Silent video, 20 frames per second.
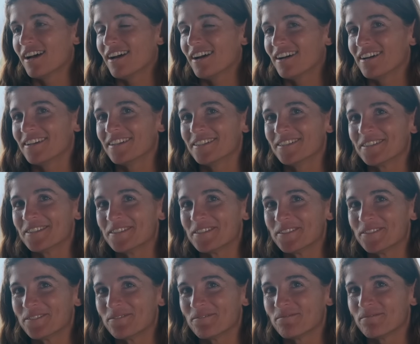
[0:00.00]

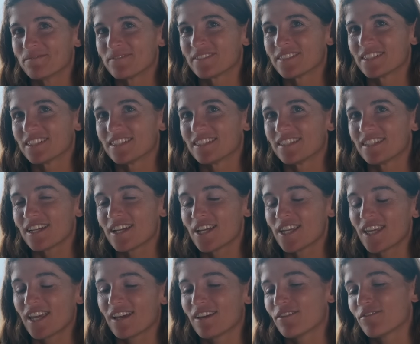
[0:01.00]

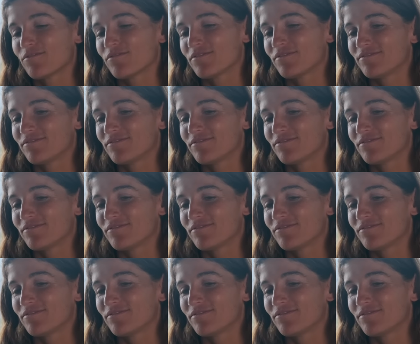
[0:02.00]
Yeah.